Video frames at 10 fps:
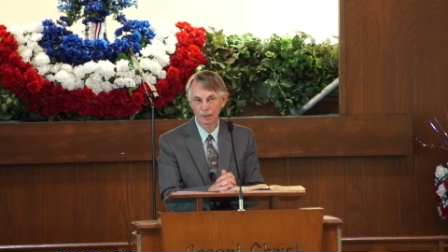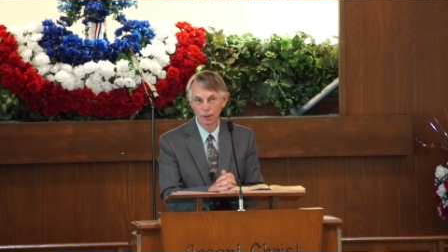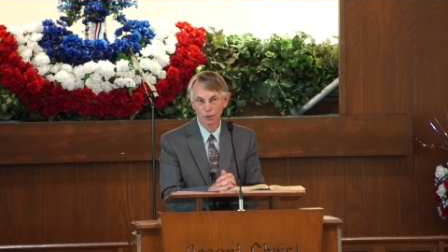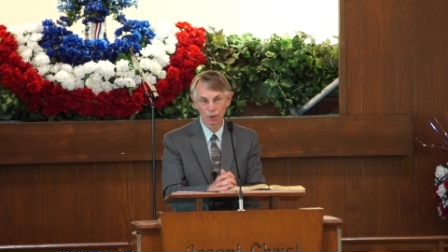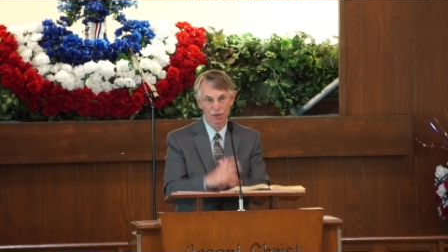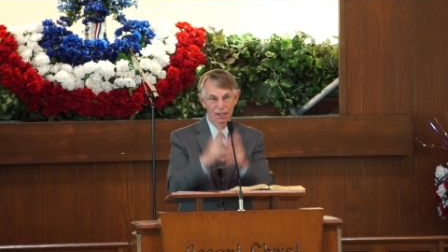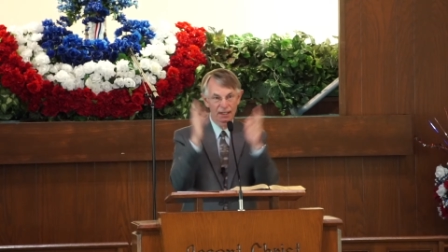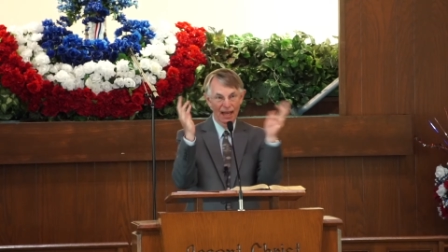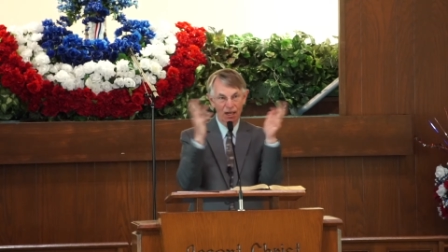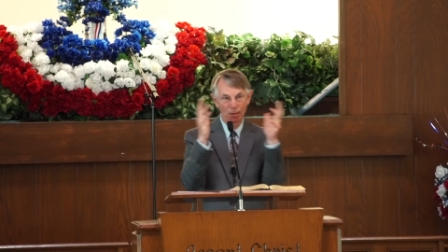So you
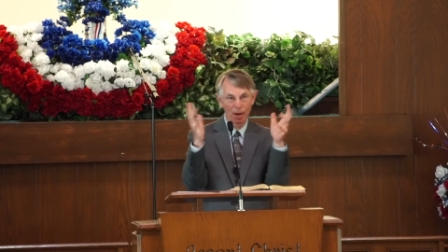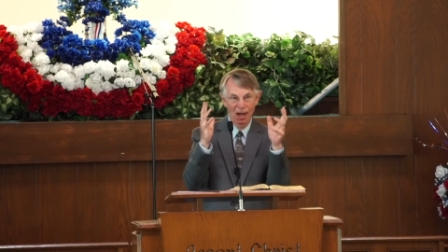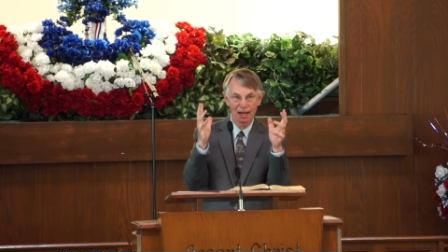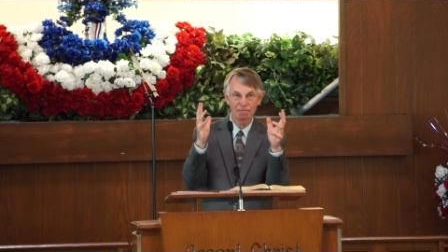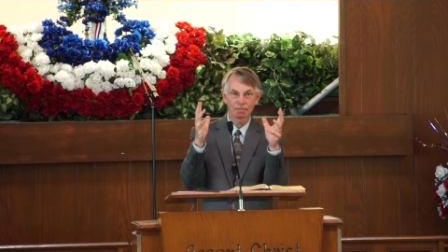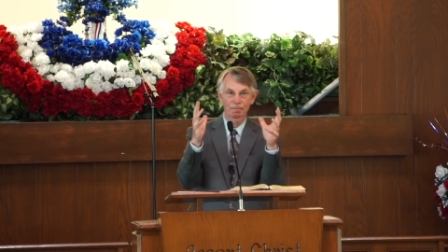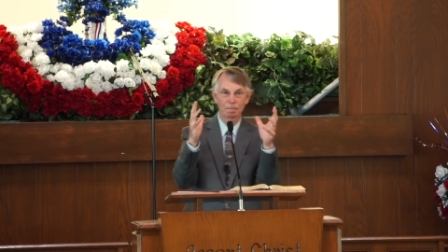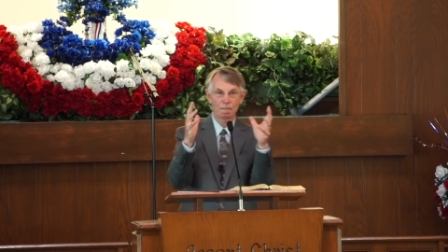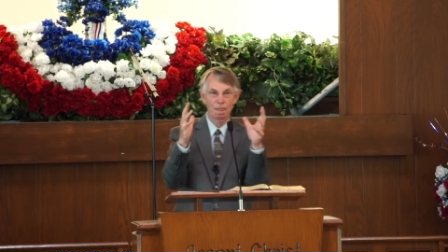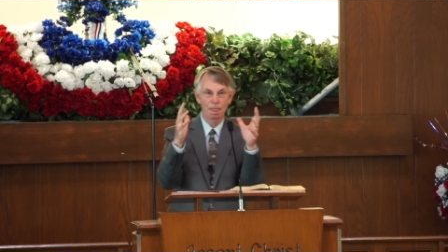see in that in your mind?
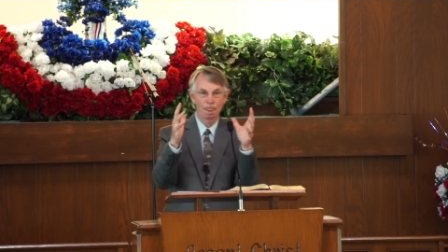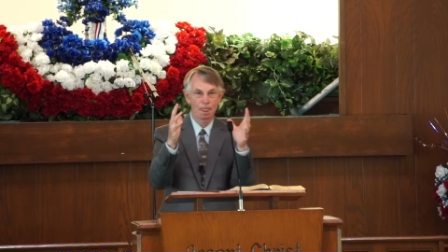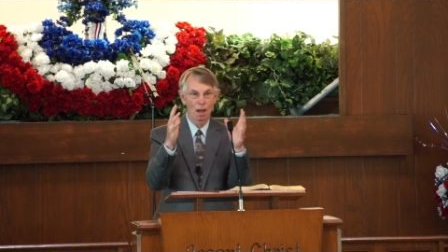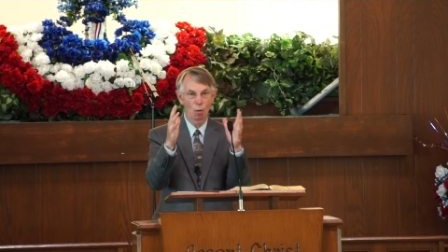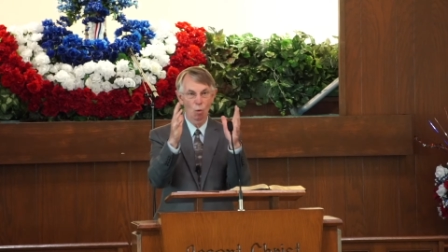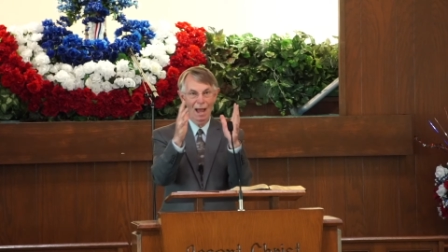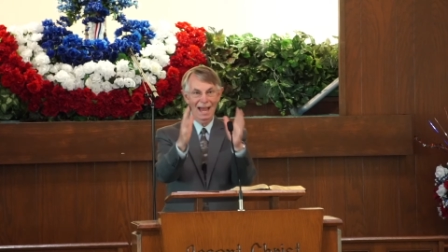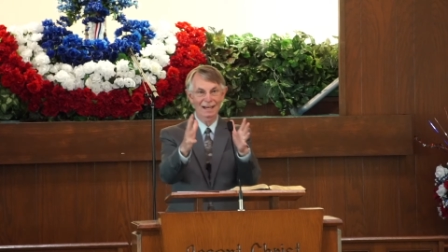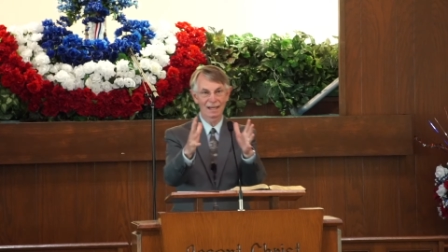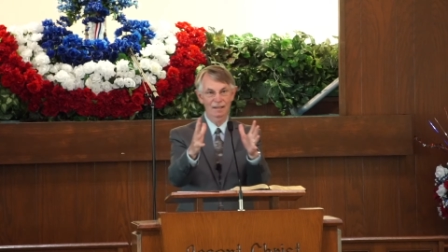A
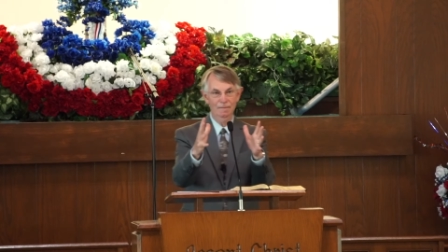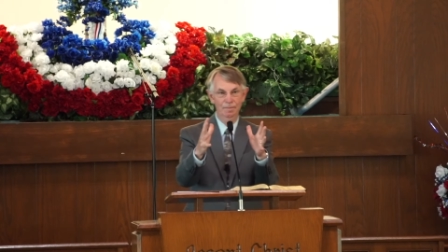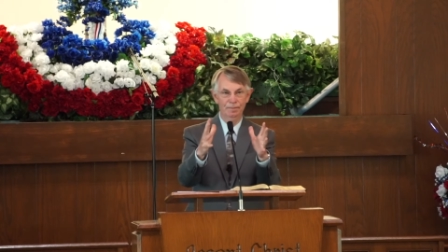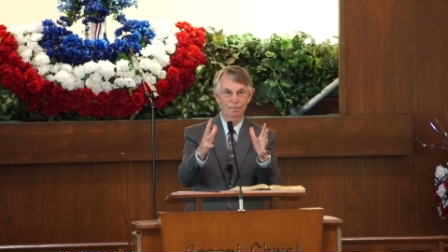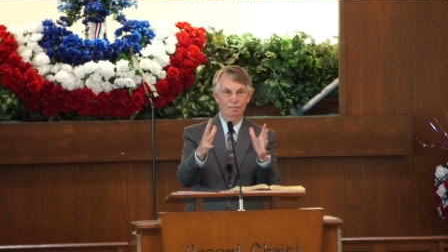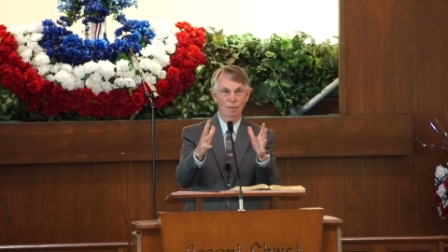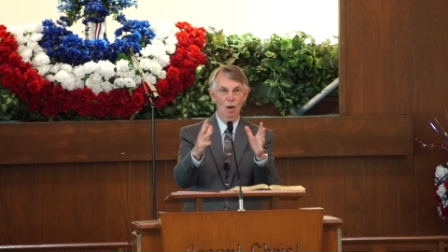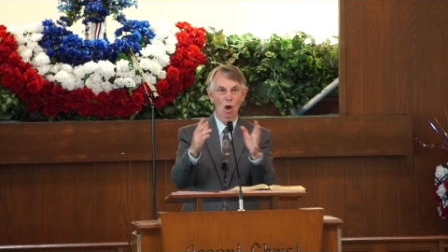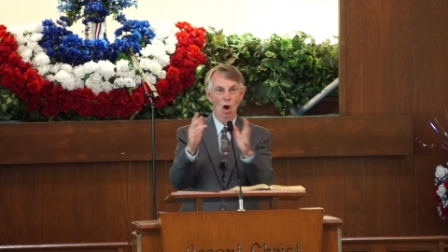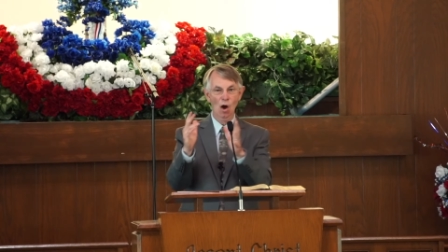wagon
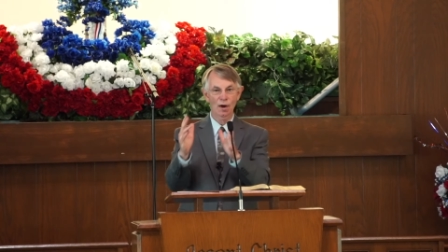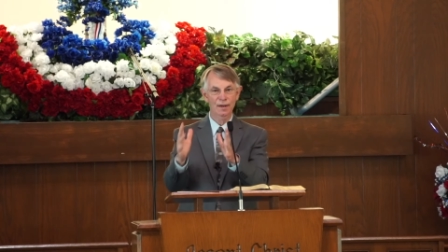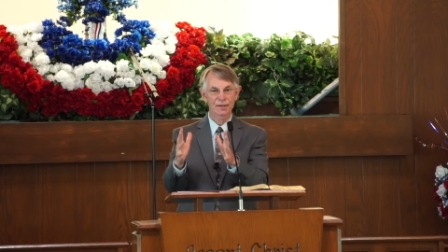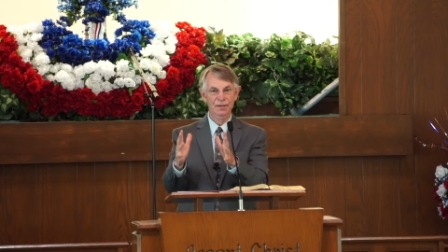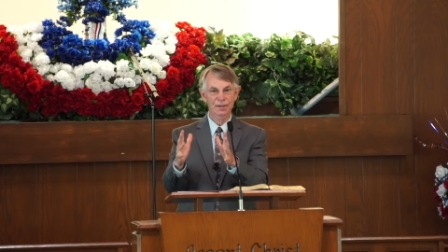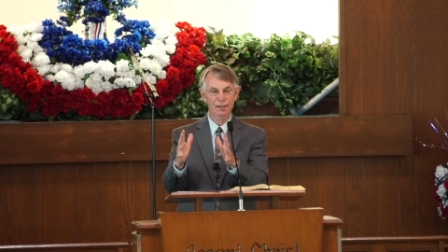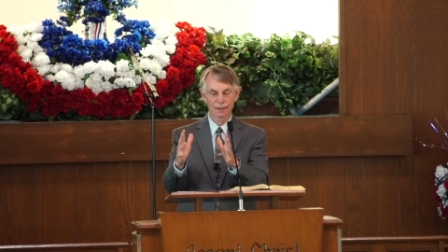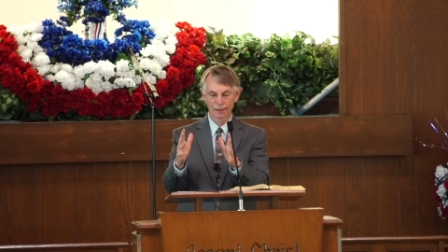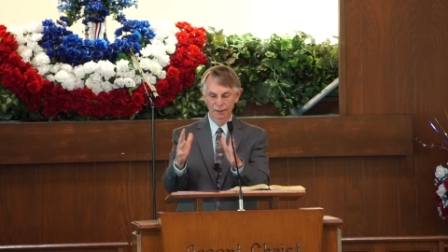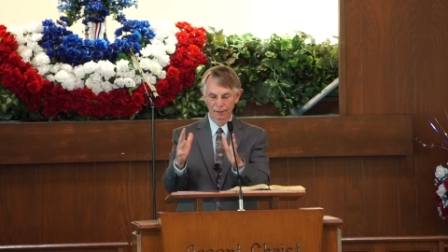harnessed
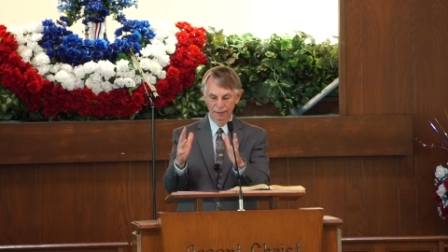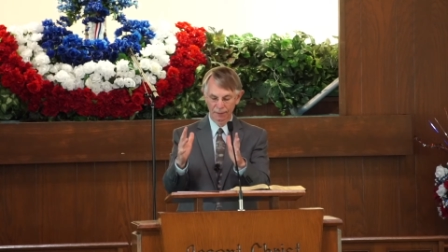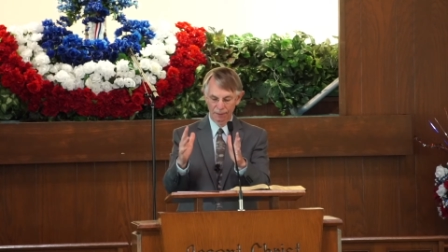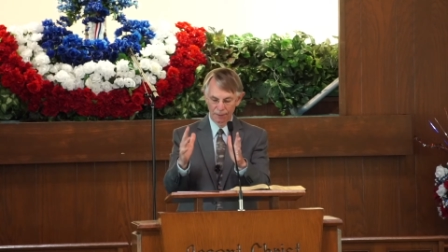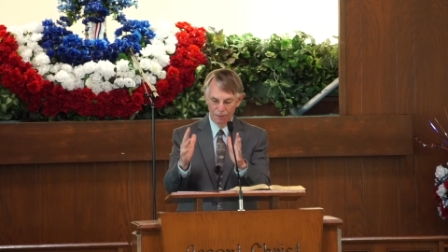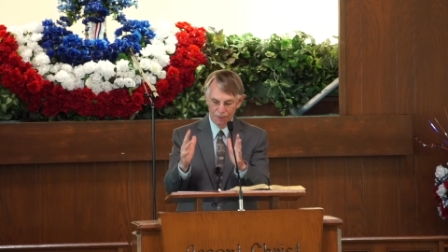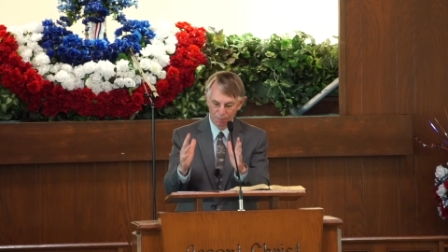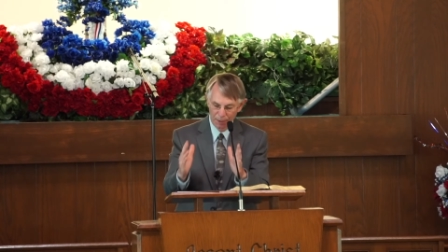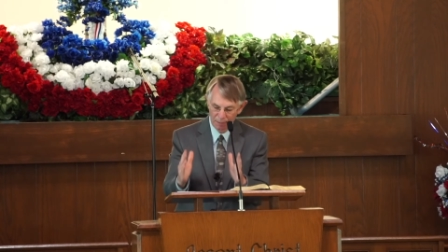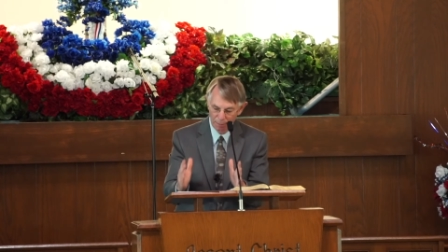to
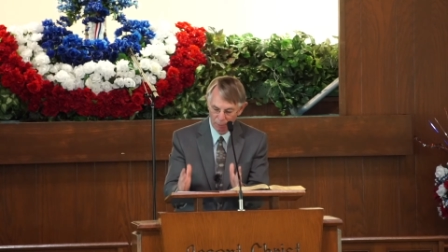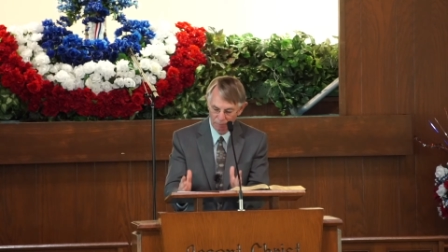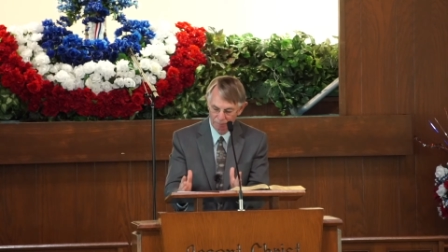people,